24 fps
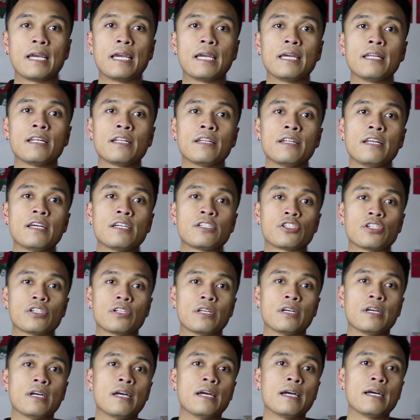In
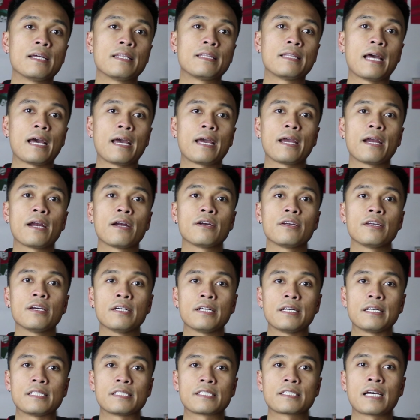addition, that
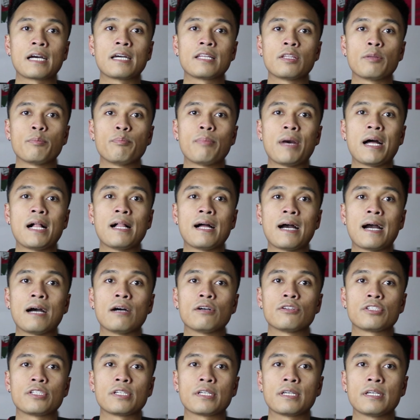area inside the bell
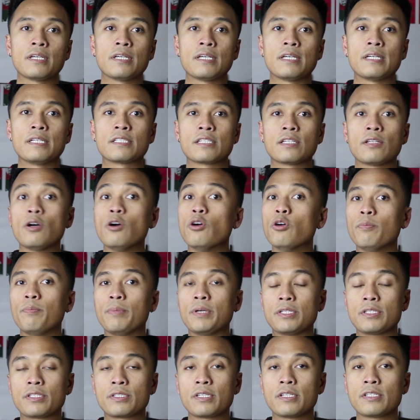housing is an
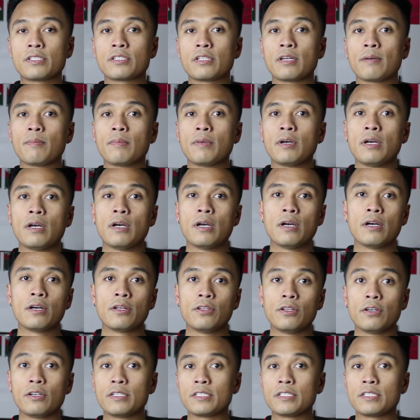open system. There